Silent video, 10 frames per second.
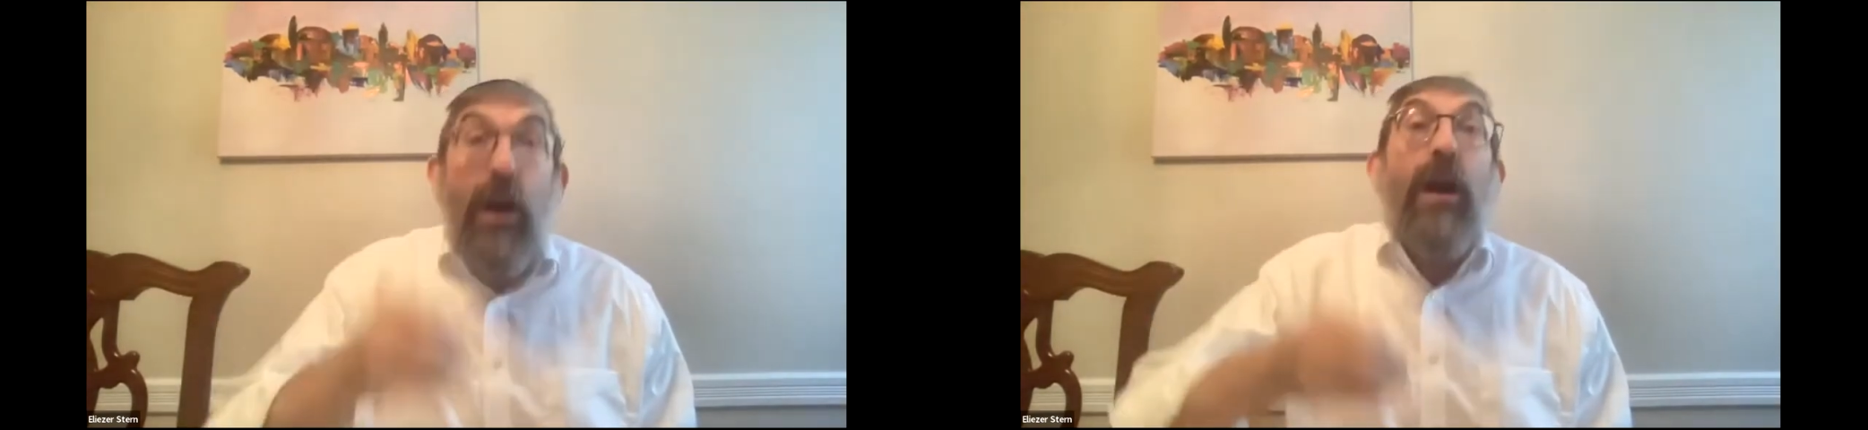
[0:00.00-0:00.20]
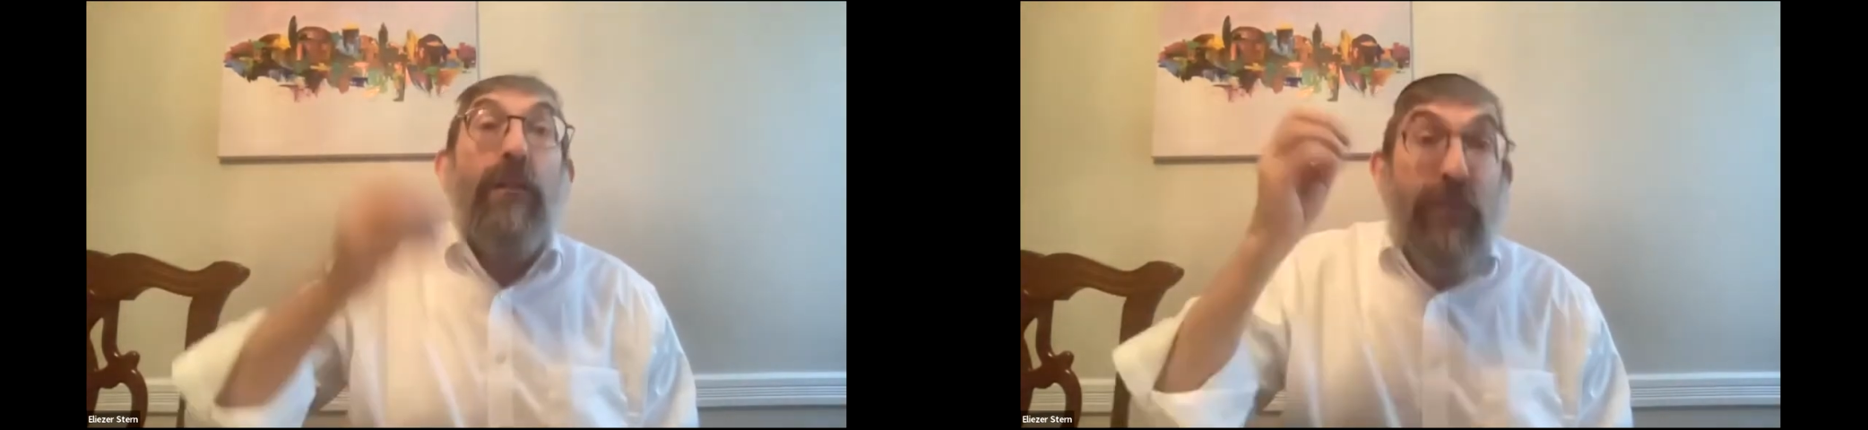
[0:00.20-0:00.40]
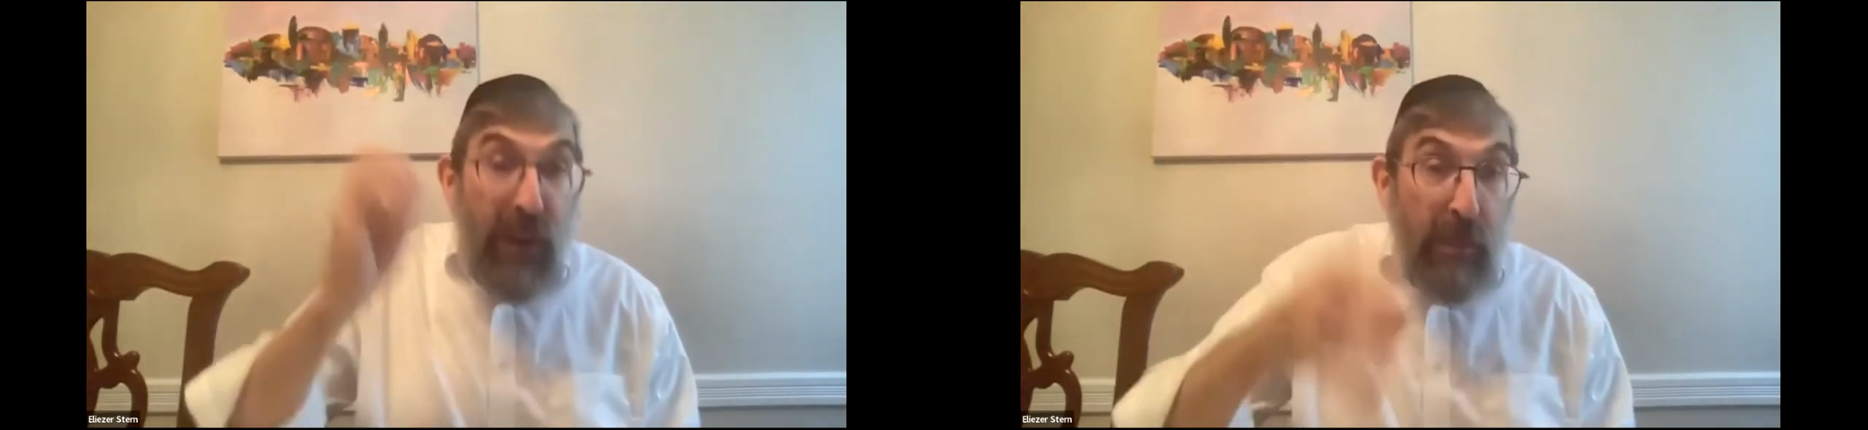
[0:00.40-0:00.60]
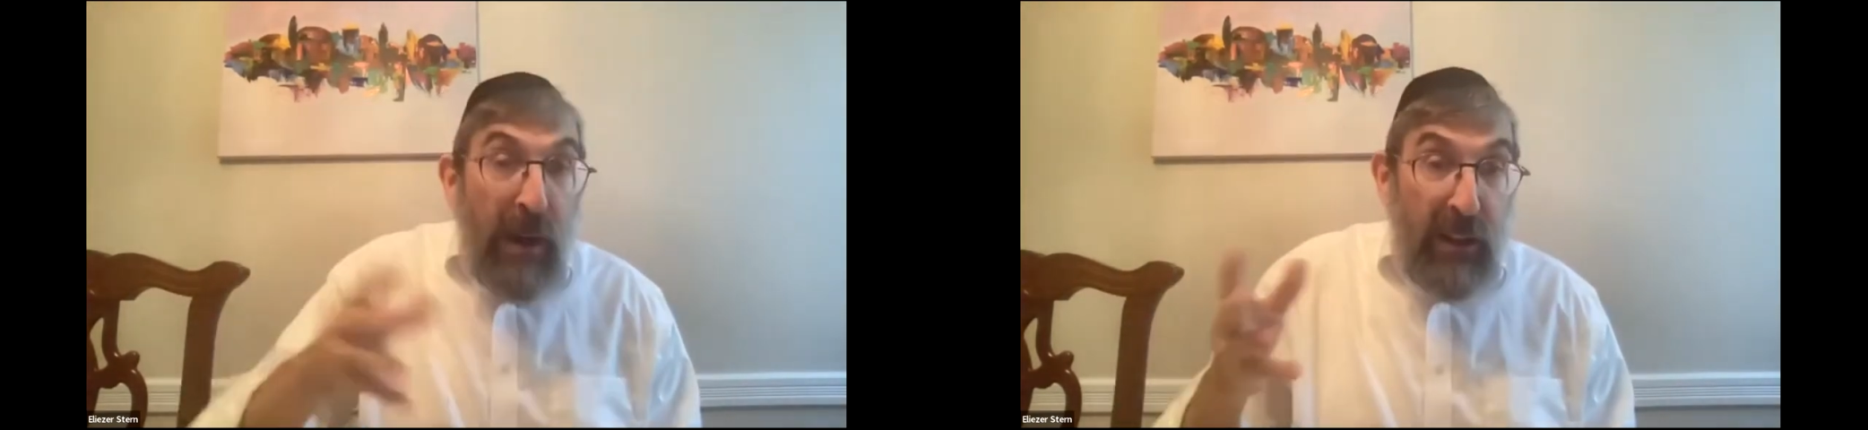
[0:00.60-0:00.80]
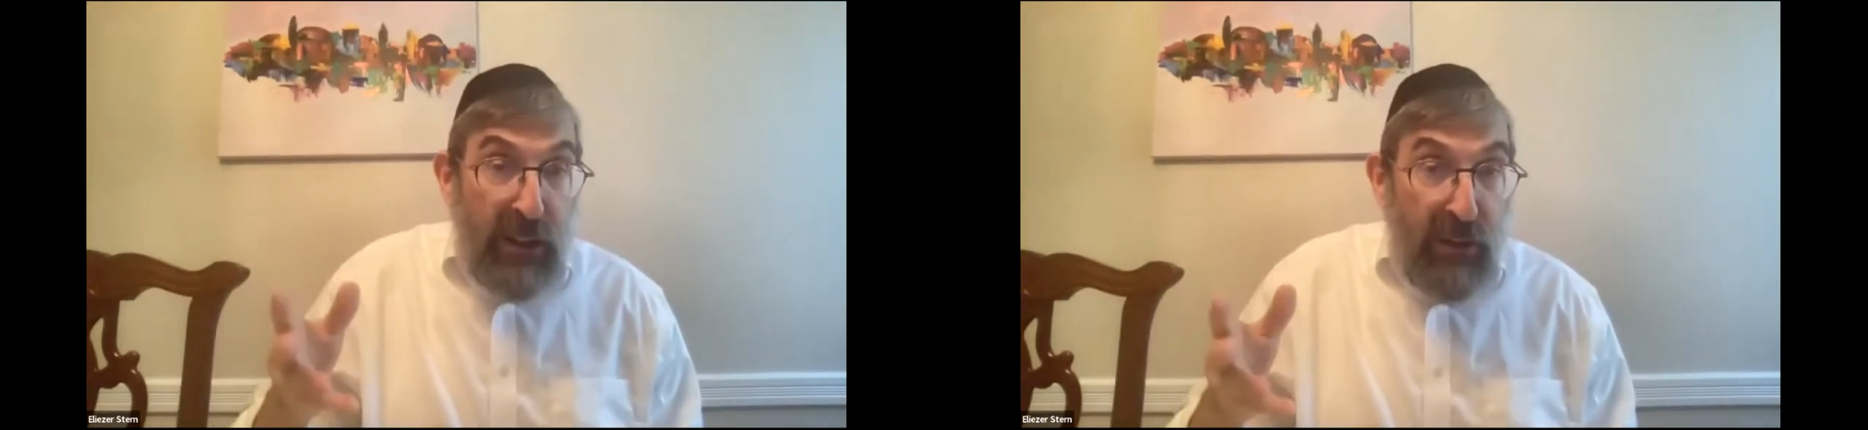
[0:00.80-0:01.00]
a
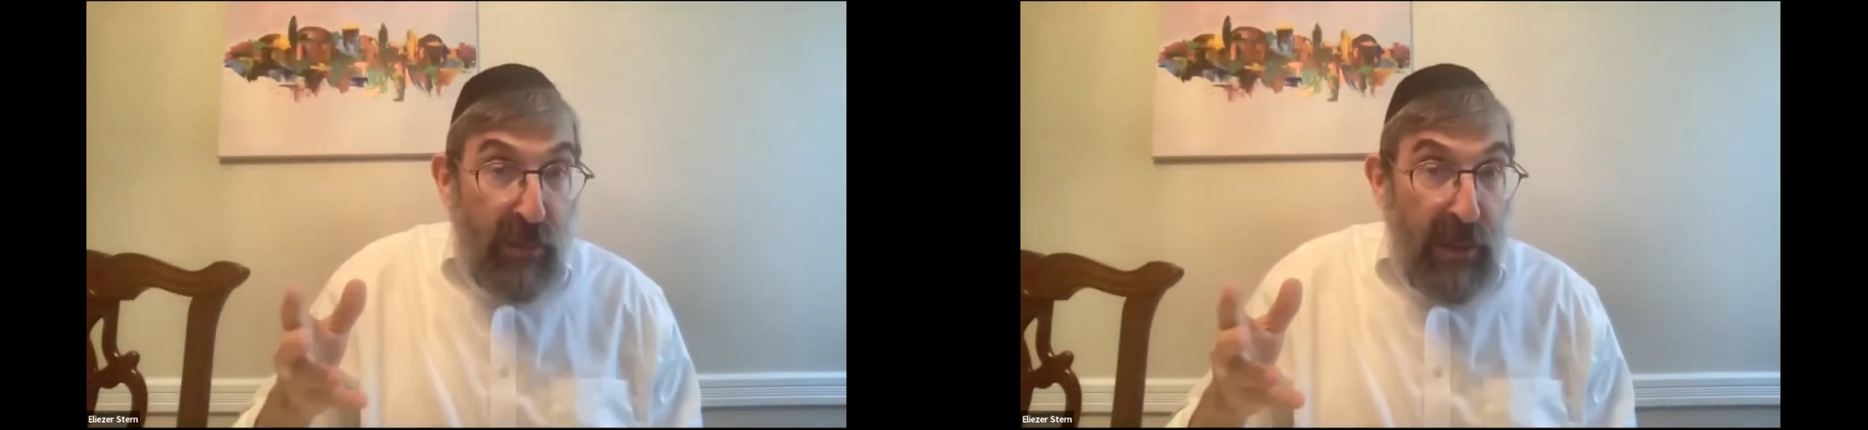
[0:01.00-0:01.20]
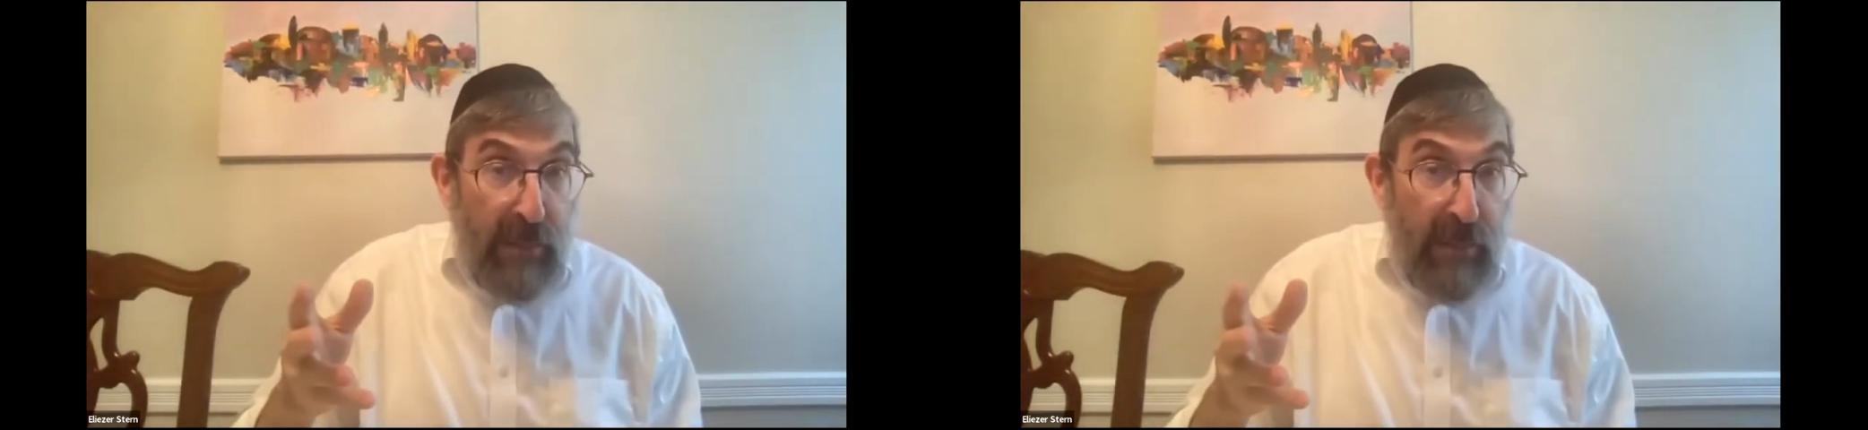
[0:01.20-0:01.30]
female issue from